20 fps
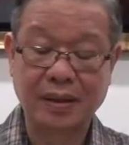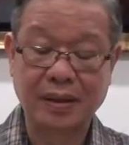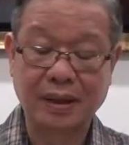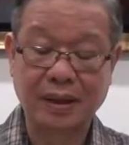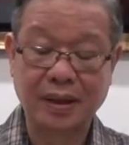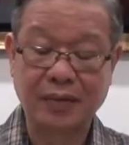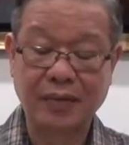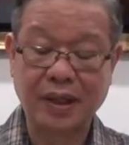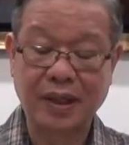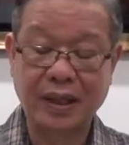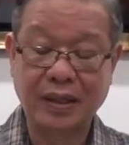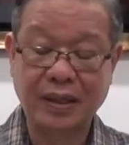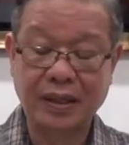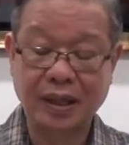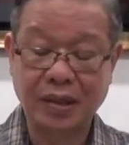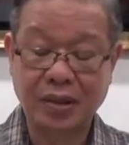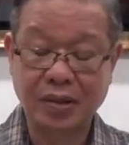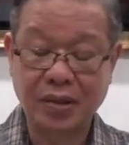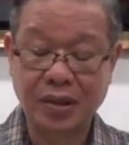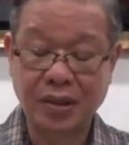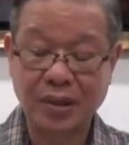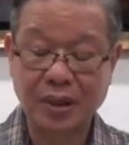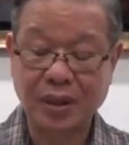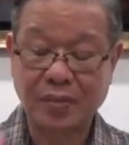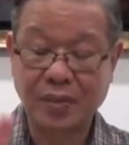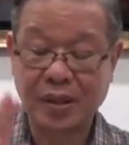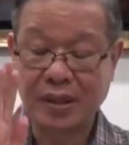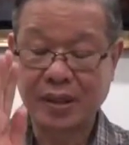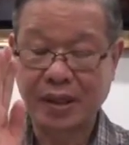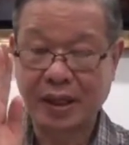give it attention,
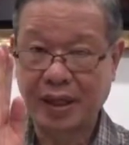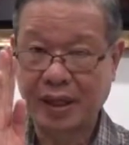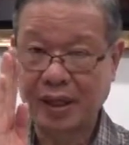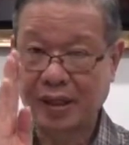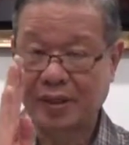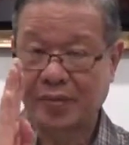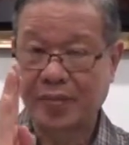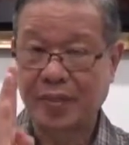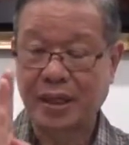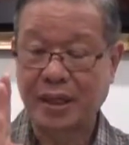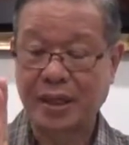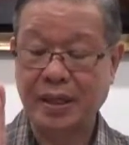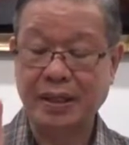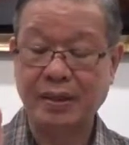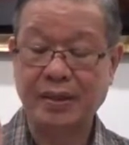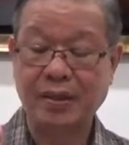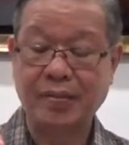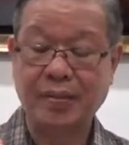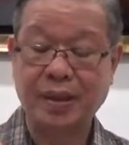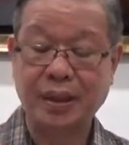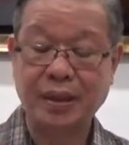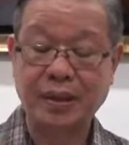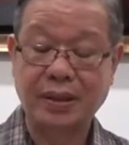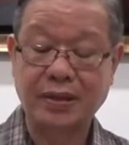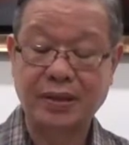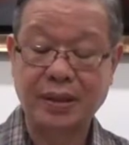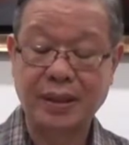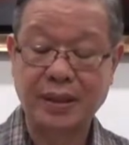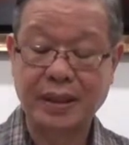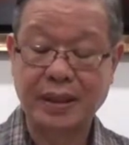that means direct the mind, your
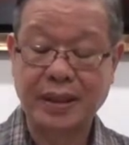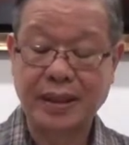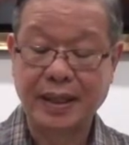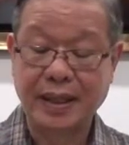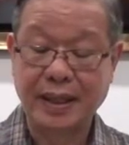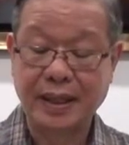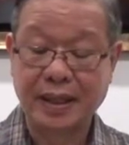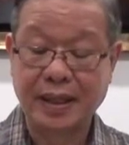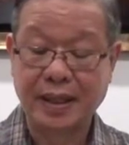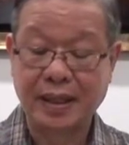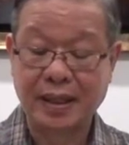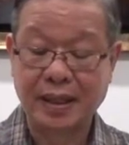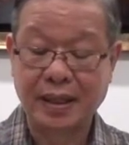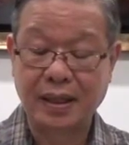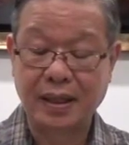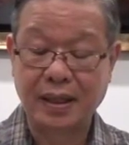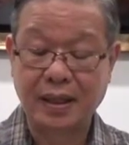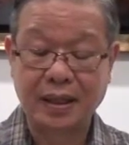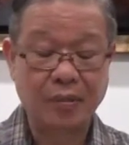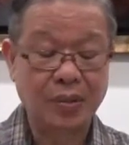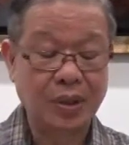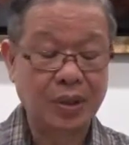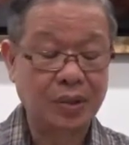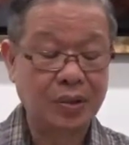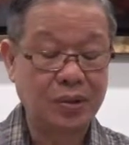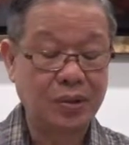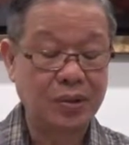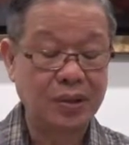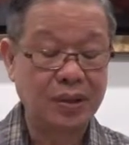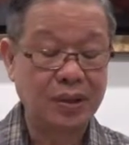mind to it. And number
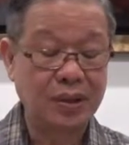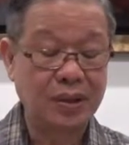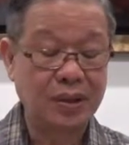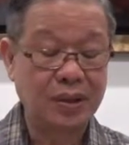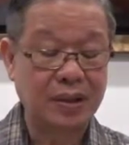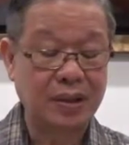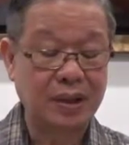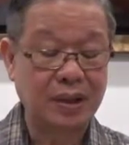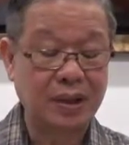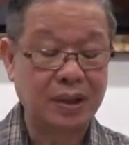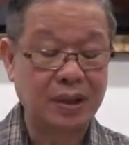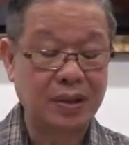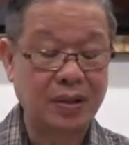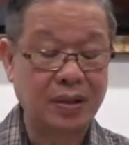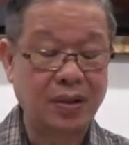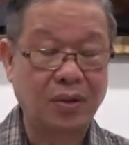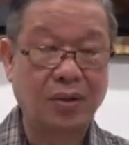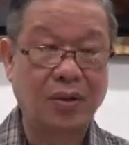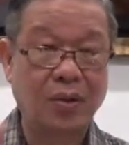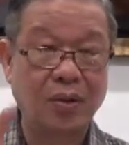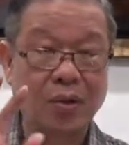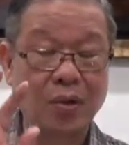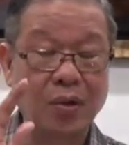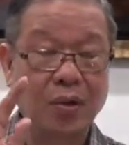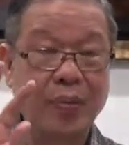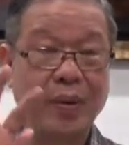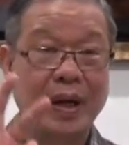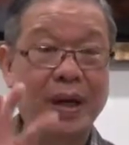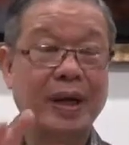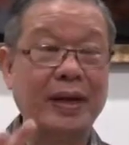two is your
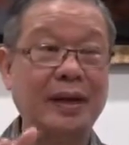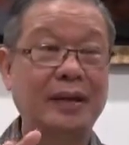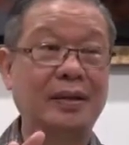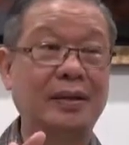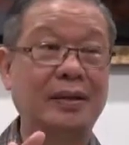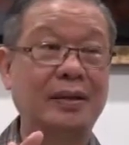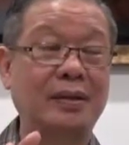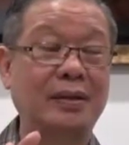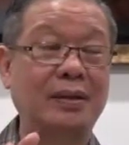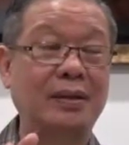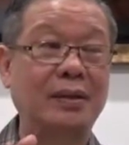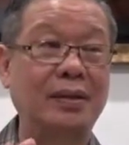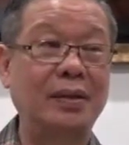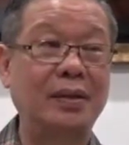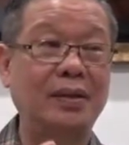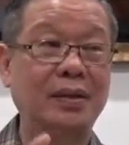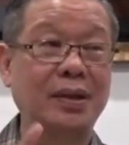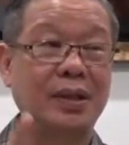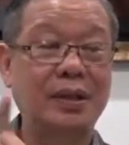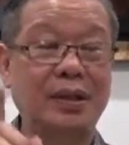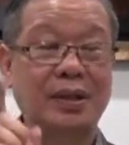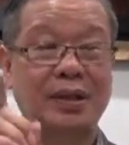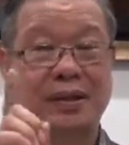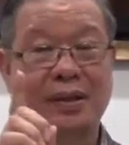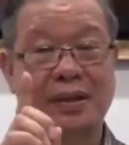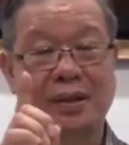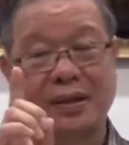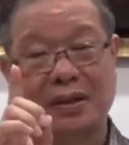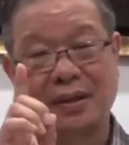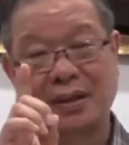whole mind. So in other words,
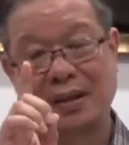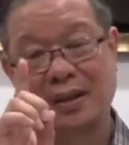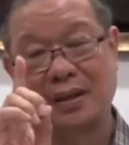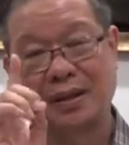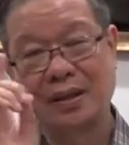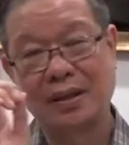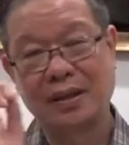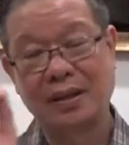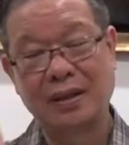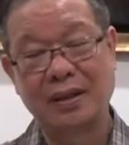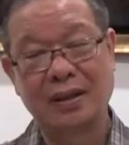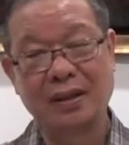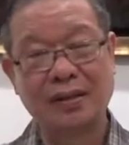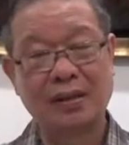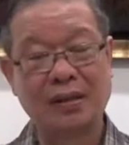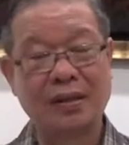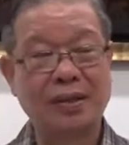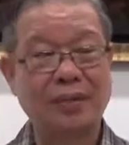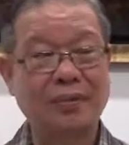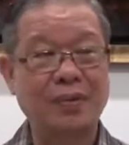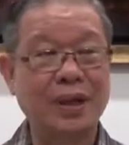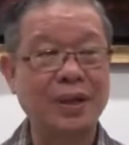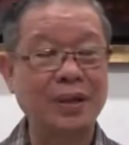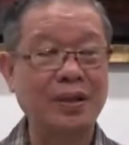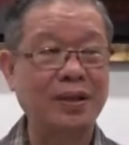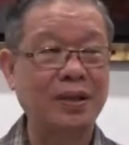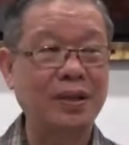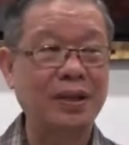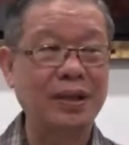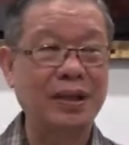not
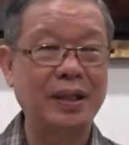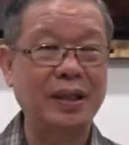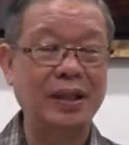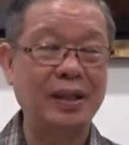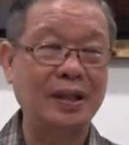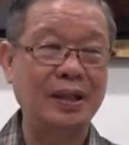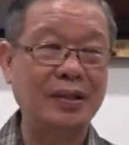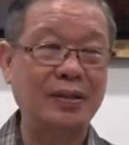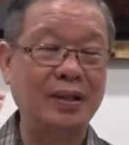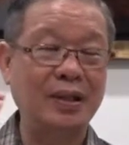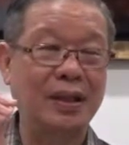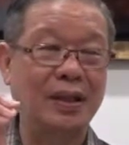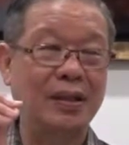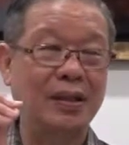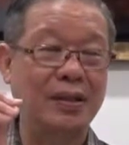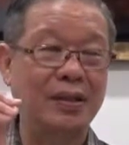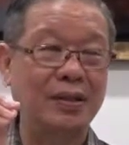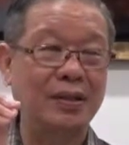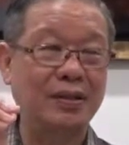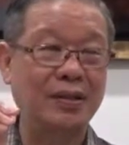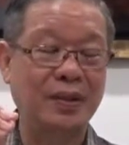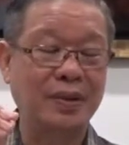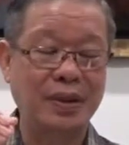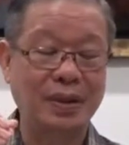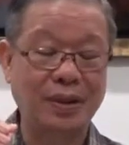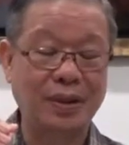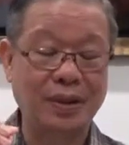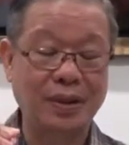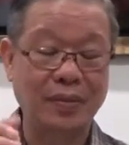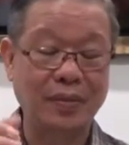one thought here and then you get lost with
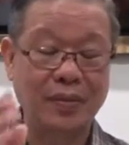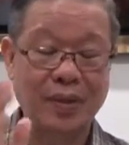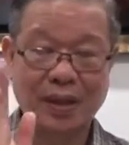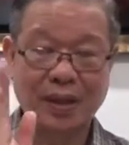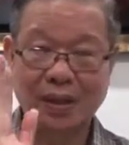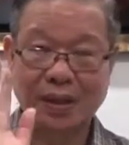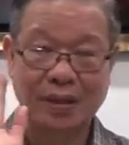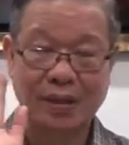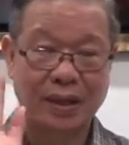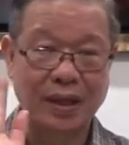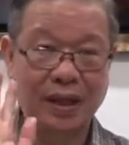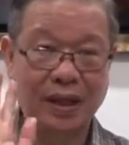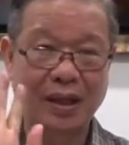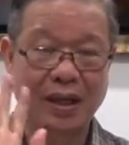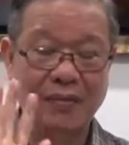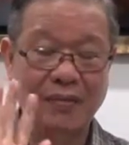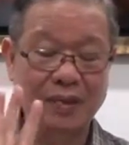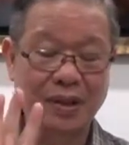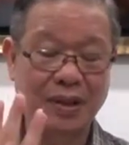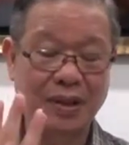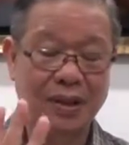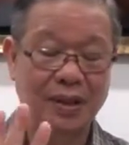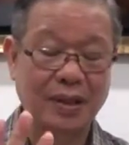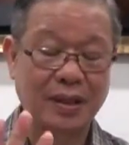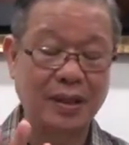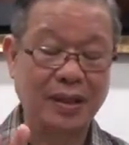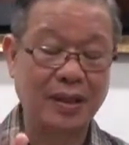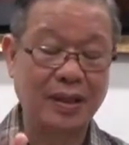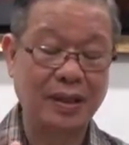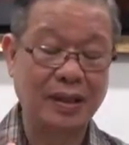the thought, but everything
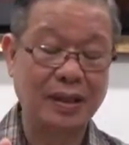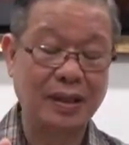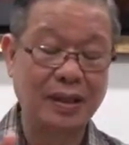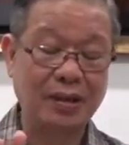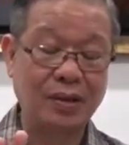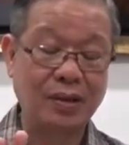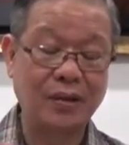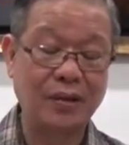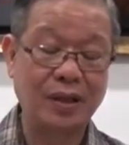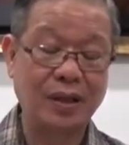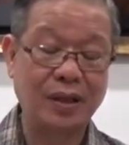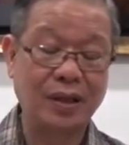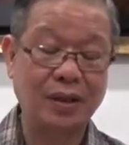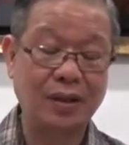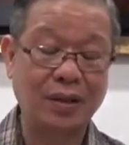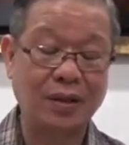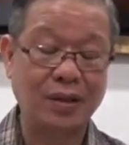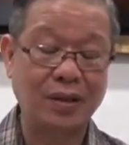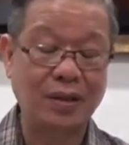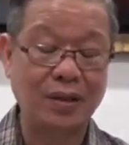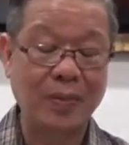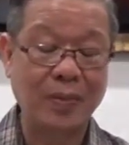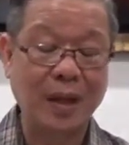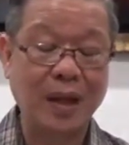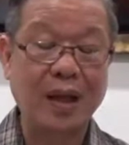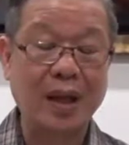direct, let go of other thoughts.